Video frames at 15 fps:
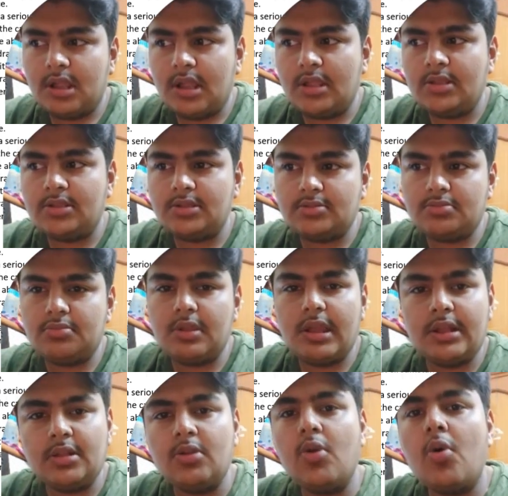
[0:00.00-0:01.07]

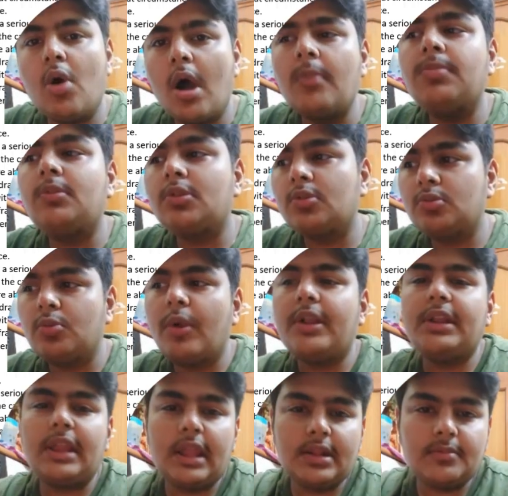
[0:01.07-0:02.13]
it'll go up to
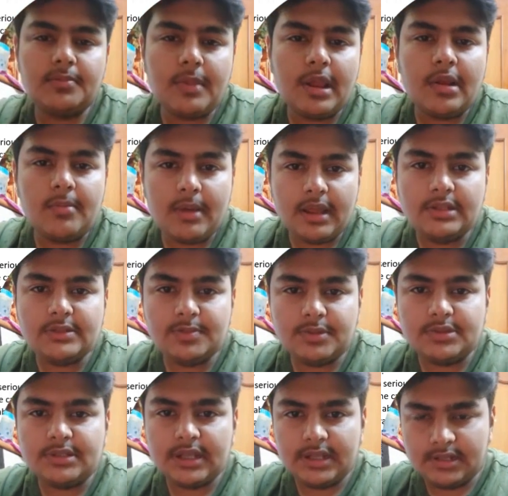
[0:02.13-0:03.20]
28 megabytes
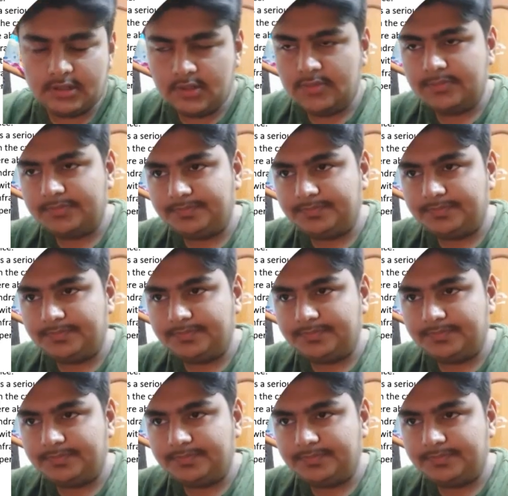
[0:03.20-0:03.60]
per second.